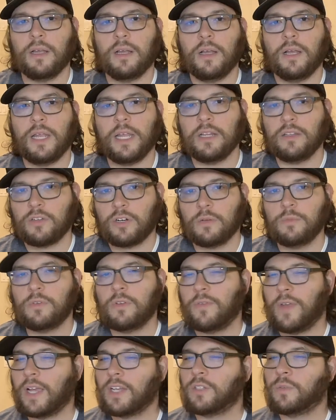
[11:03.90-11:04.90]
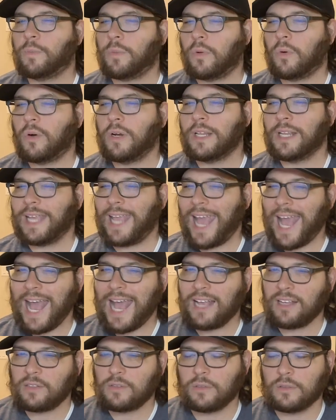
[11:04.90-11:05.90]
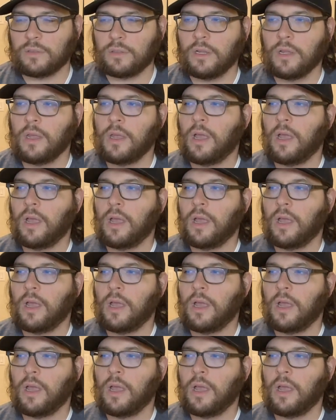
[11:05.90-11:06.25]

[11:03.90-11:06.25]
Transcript: in terms of exploring the castle,